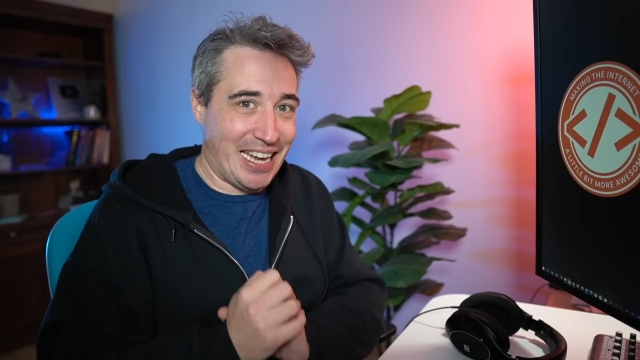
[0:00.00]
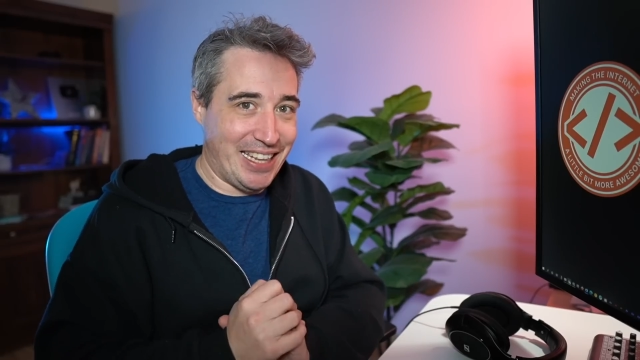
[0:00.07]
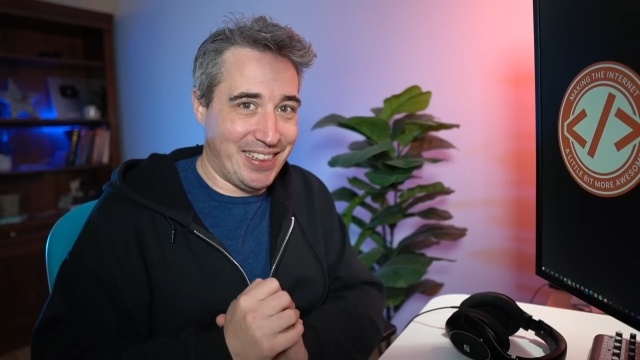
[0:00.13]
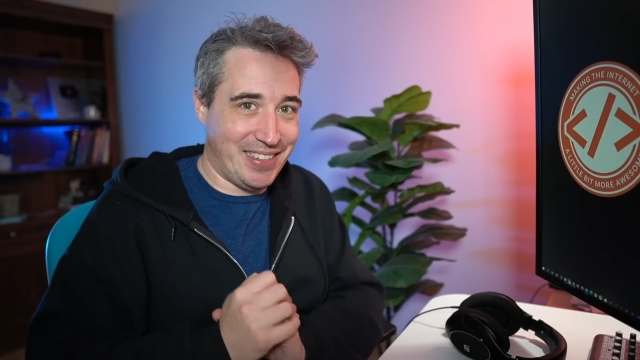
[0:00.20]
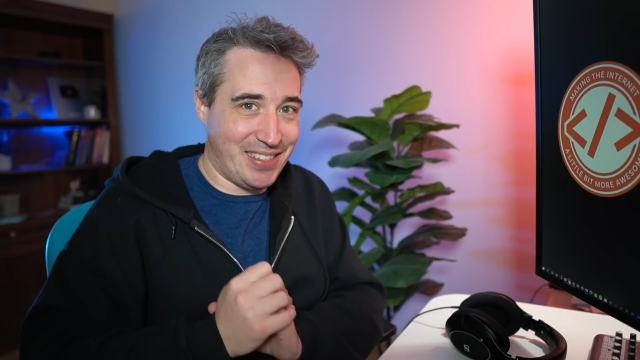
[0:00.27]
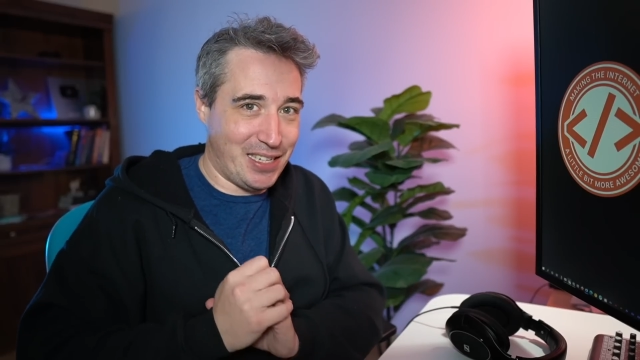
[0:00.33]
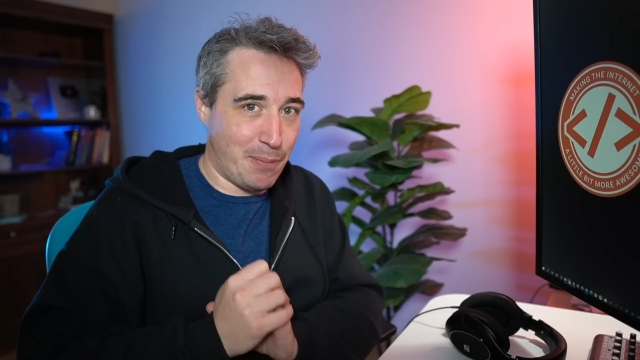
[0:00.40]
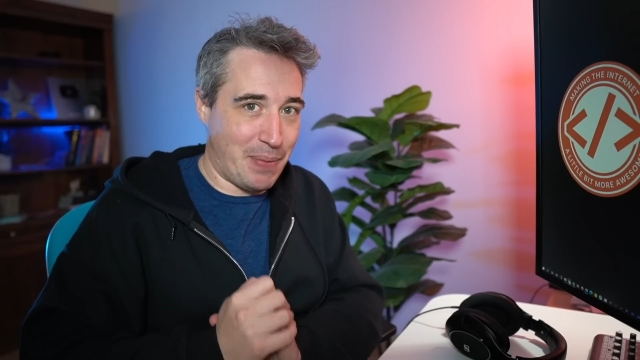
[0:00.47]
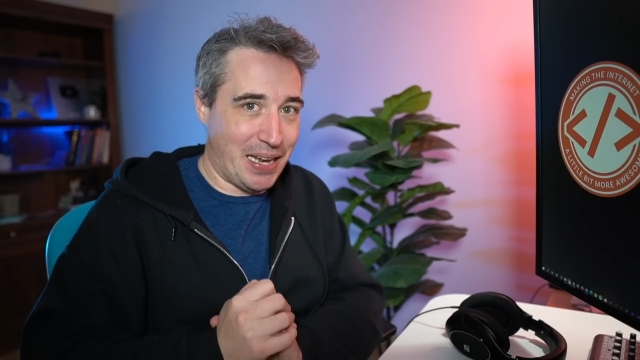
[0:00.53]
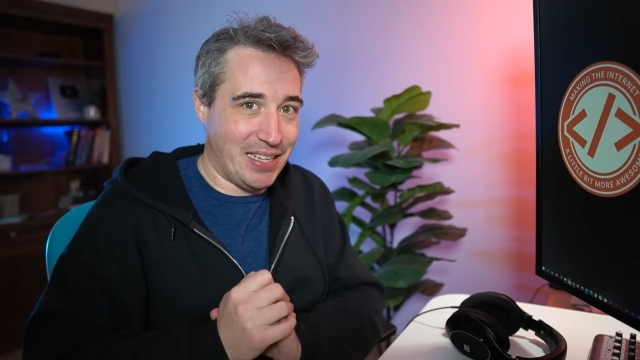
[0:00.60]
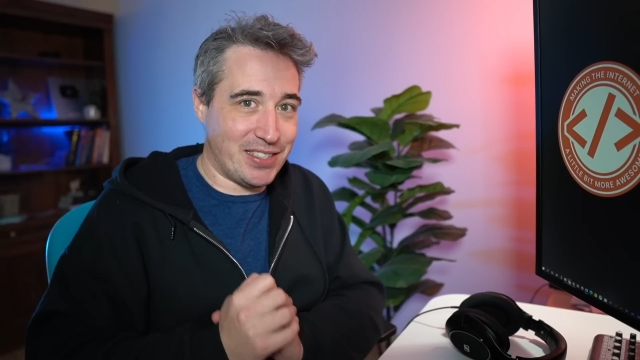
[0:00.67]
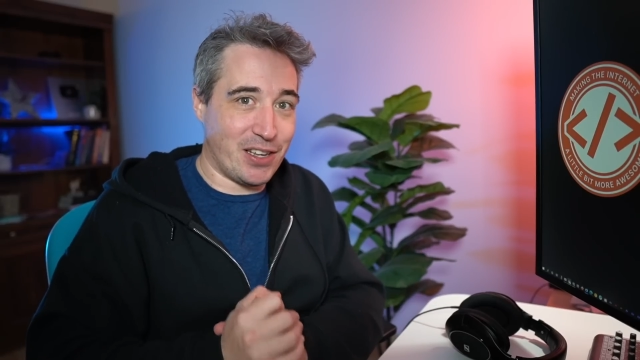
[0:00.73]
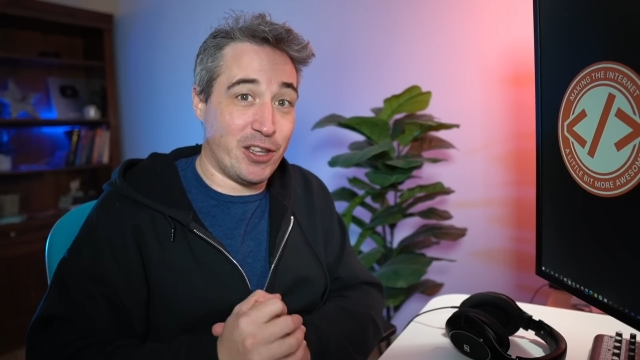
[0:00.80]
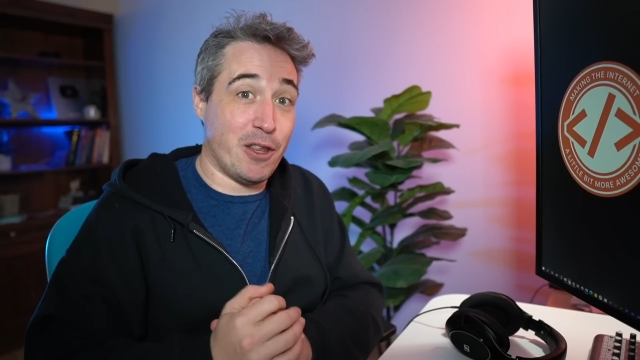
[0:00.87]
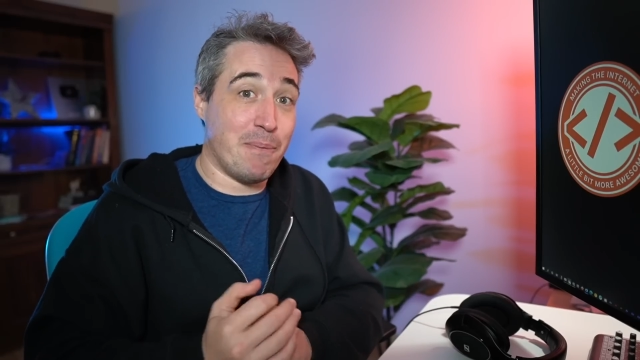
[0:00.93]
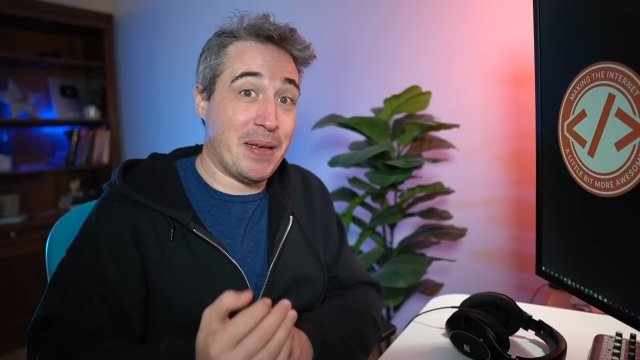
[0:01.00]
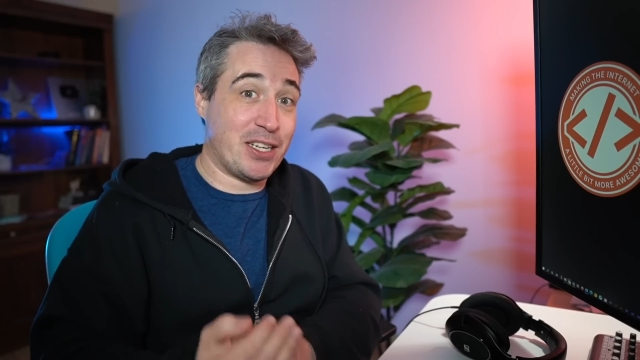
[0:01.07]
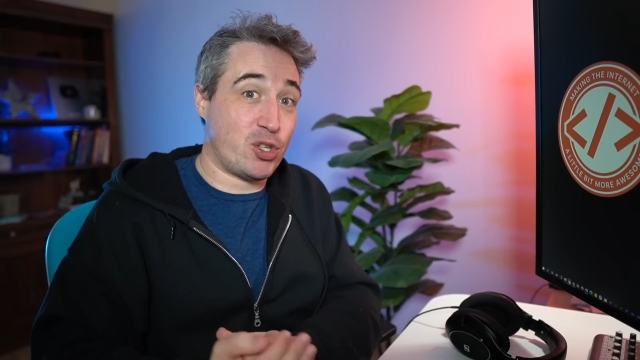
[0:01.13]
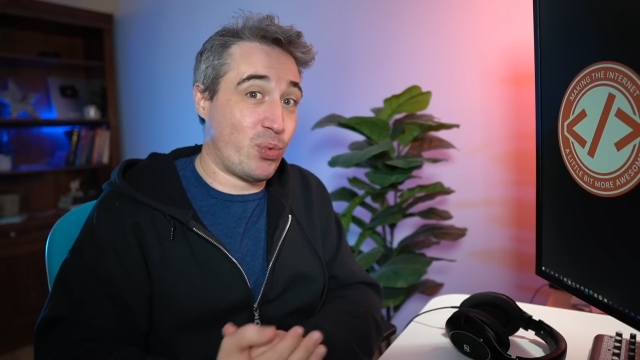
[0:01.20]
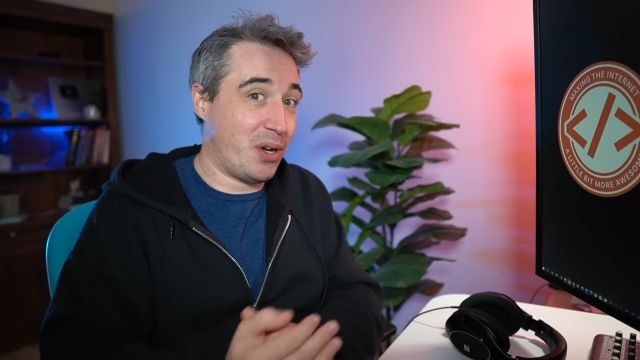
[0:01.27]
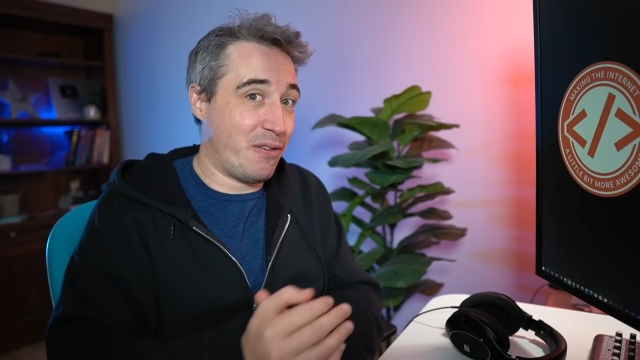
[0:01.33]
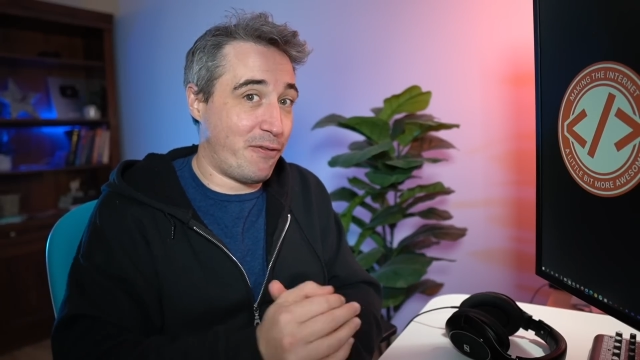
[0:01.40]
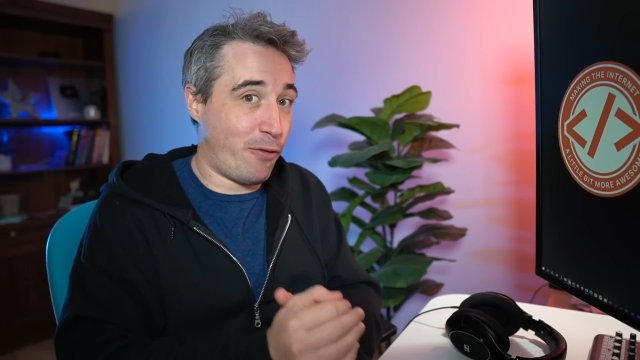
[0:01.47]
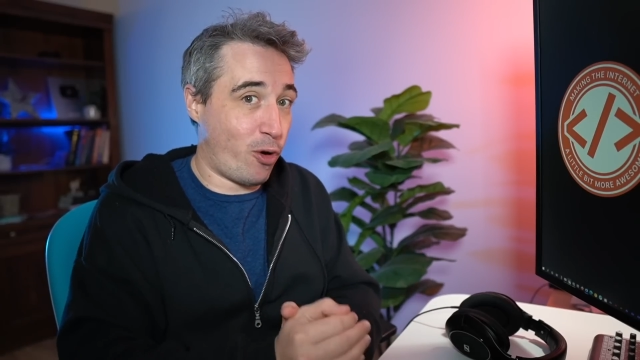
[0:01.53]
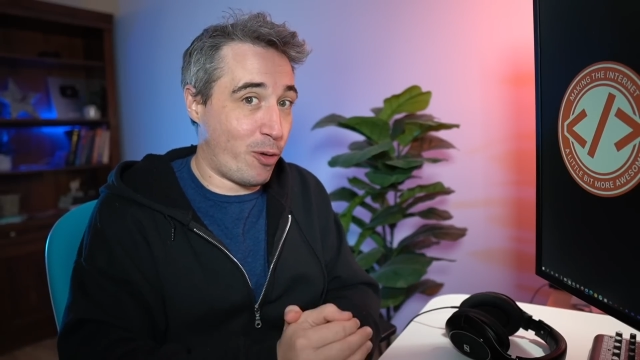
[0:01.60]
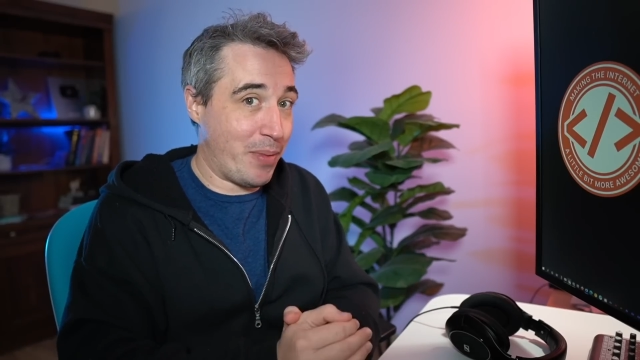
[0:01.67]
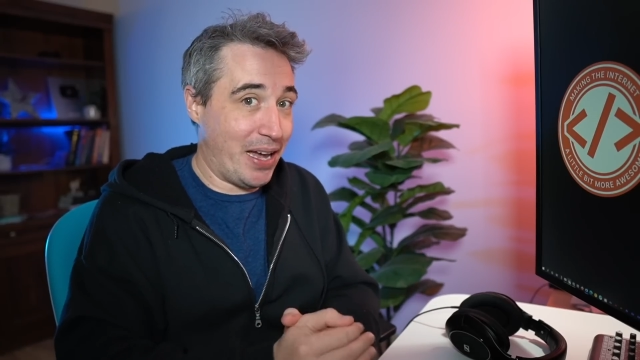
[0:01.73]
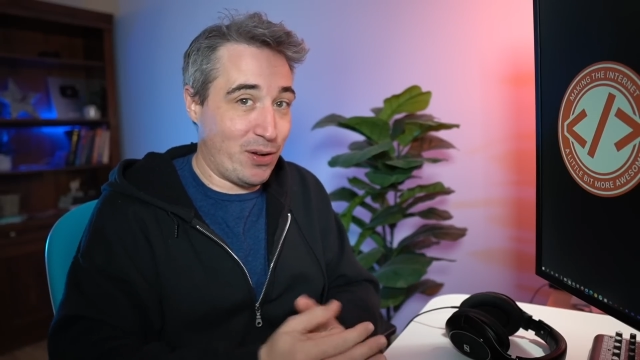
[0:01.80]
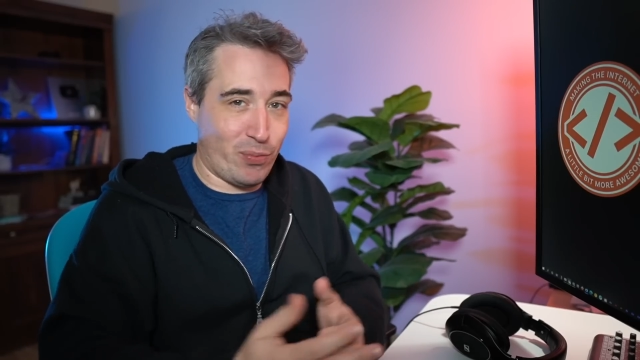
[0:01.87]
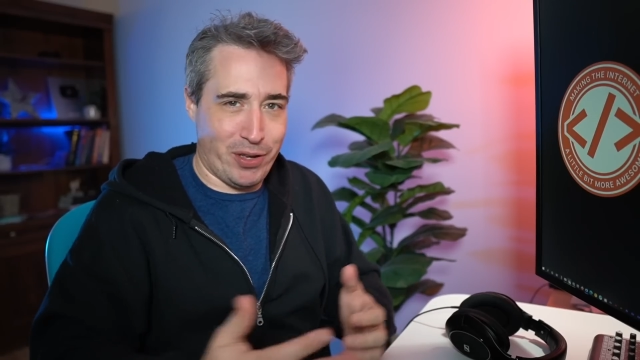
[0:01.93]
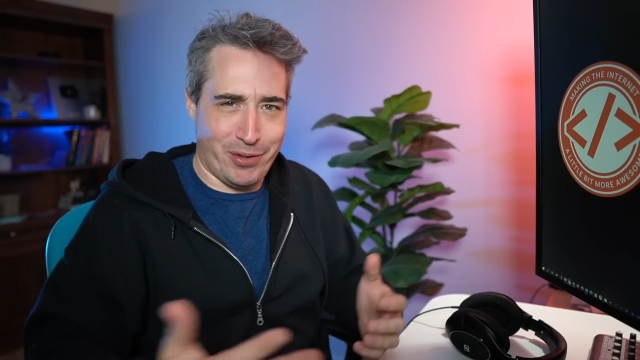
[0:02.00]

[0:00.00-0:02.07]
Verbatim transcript: endless debates on the best way to format,